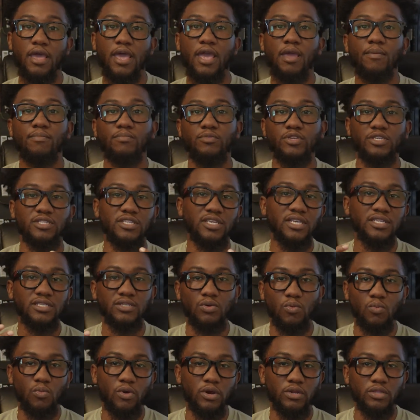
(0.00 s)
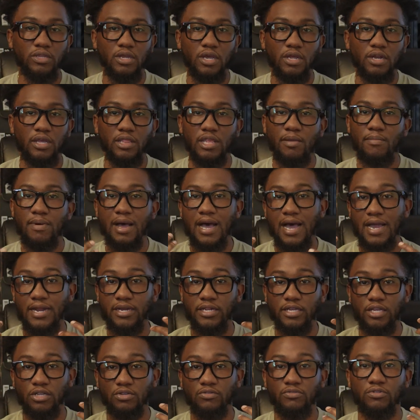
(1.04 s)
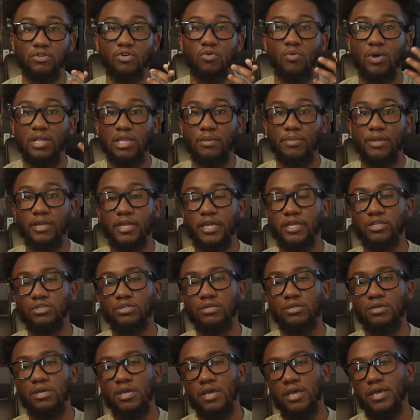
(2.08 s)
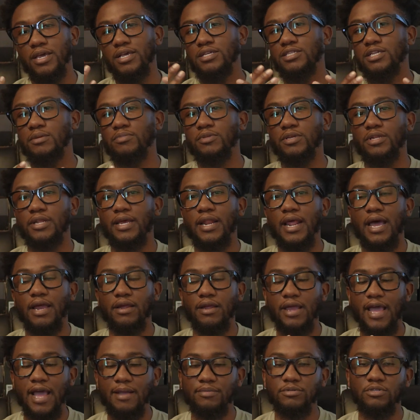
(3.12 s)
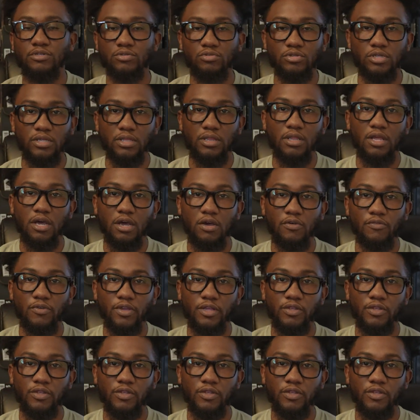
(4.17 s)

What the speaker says: and just get some work done and let my ideas flow while I'm in nature is something that I absolutely love,